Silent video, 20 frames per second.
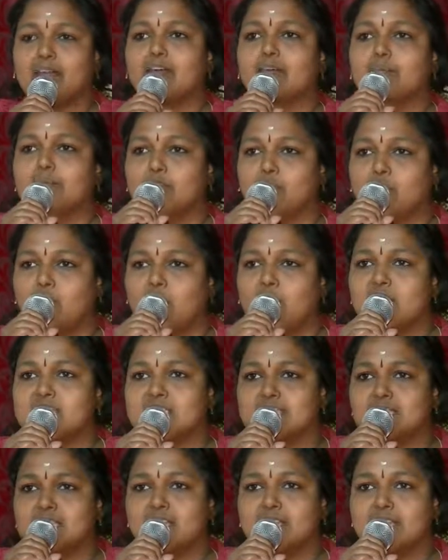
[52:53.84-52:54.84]
Because
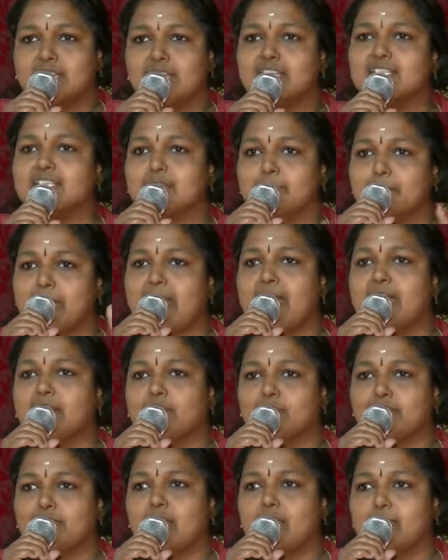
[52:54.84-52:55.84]
he is a man of
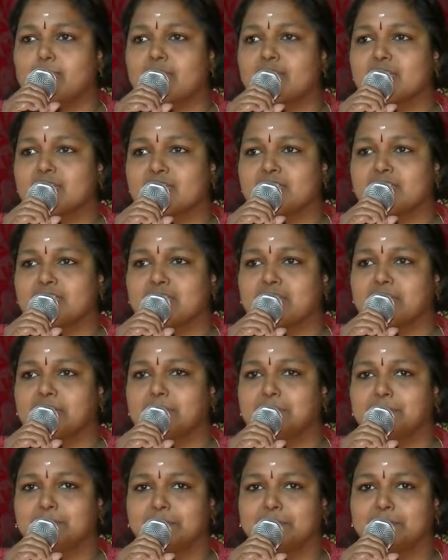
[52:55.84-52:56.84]
Ramakrishna.
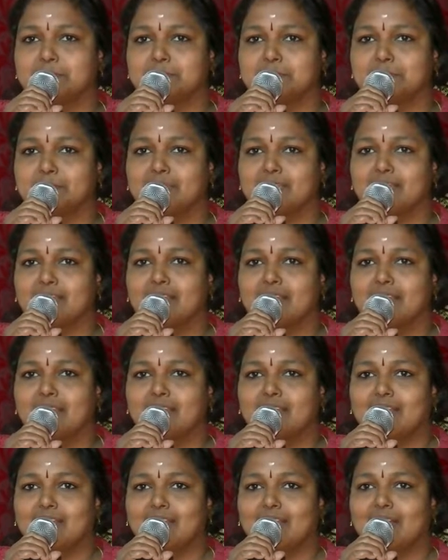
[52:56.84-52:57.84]

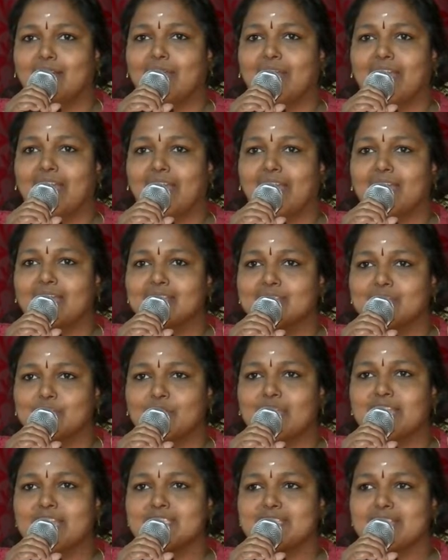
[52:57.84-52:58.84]
Okay? So
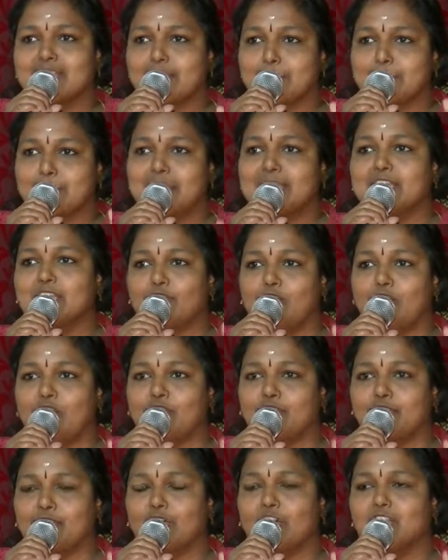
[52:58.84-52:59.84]
he is a replica of
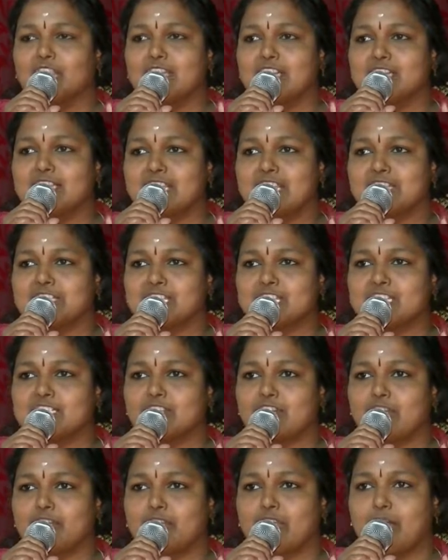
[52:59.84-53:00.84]
all the teachings
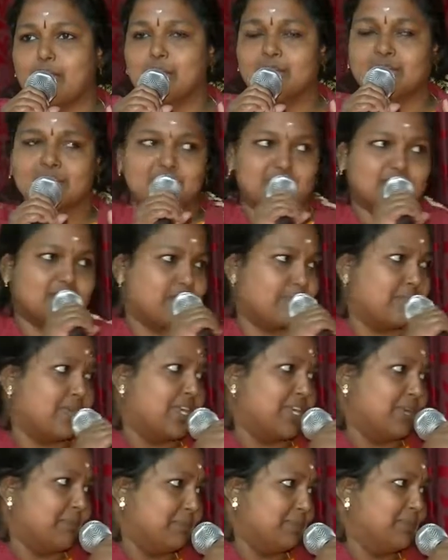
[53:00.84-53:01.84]
of Ramakrishna
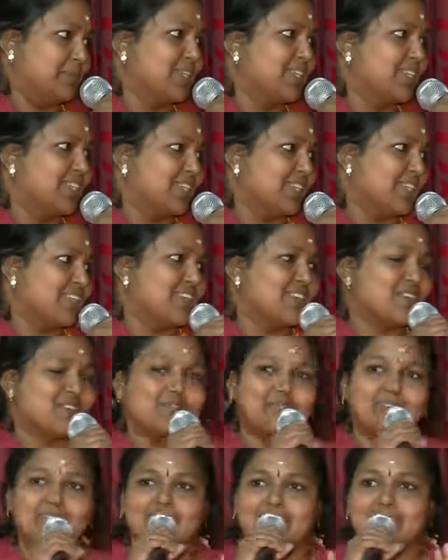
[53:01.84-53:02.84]
Madam.
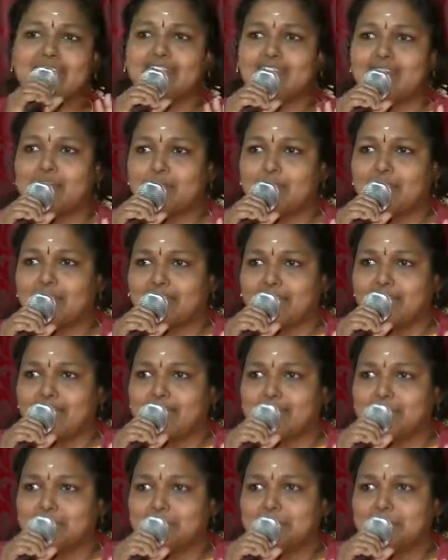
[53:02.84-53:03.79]
Vittay Taramattaru.